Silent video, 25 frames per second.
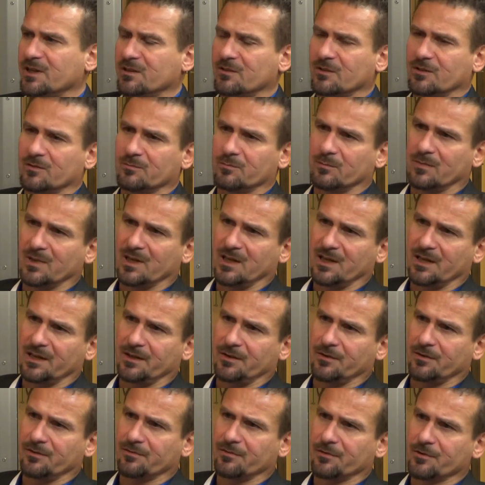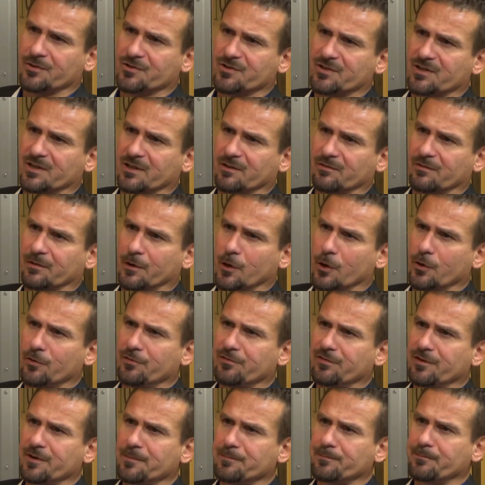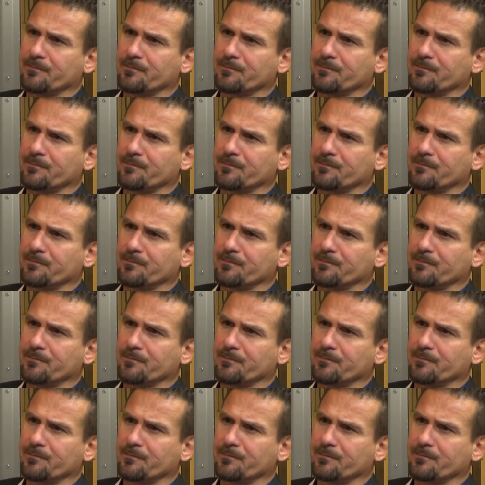done by University of Leuven.